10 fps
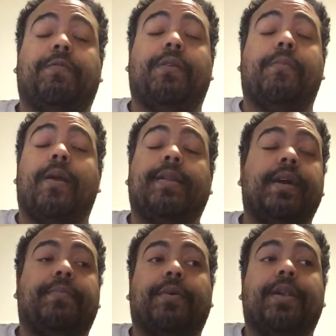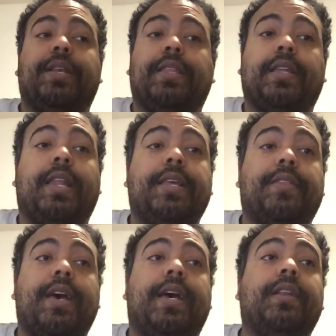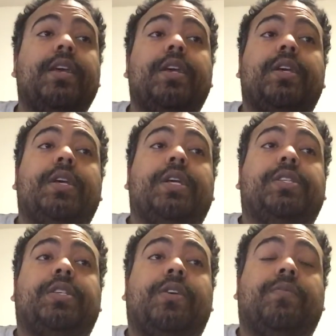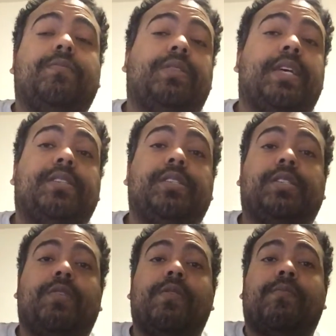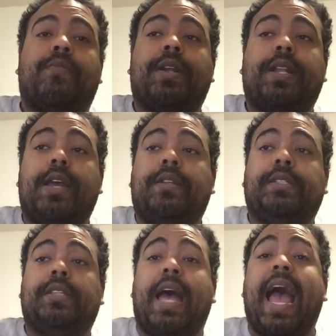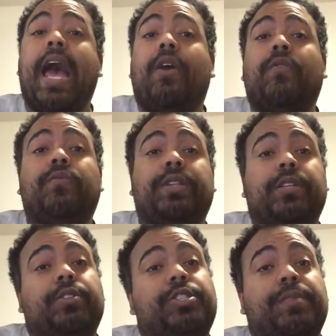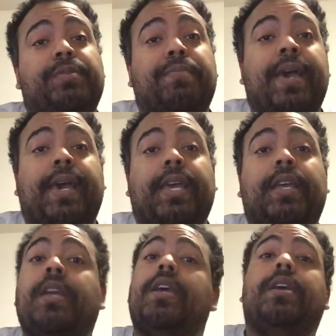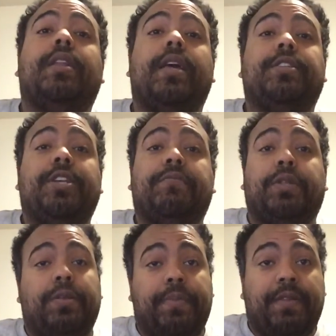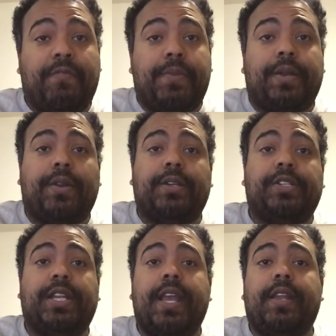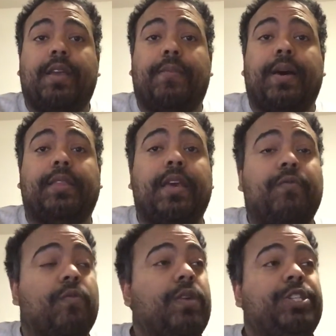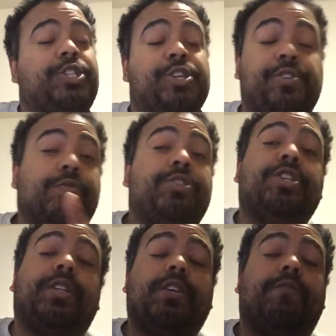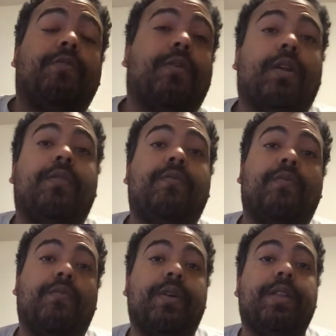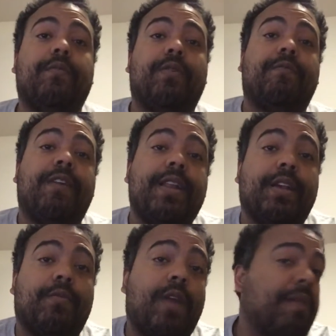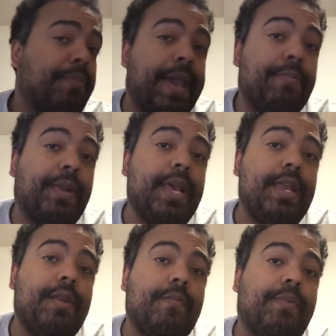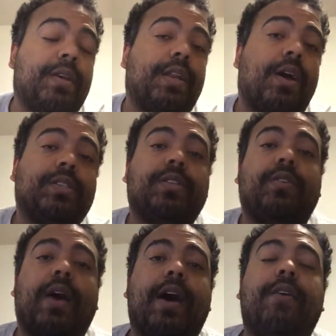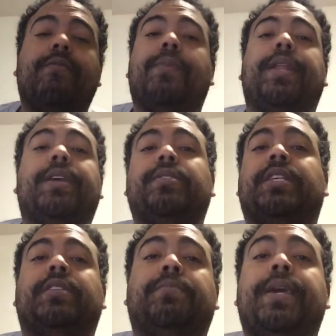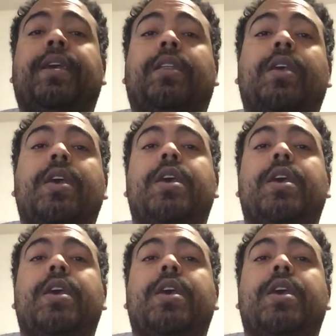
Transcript: a markup or anything like that. So that's just a quick breakdown as to how dealerships pay. Now that you have a little bit of a better understanding about that and what you should look for when finding the right pay plan, but it also how everybody else gets paid,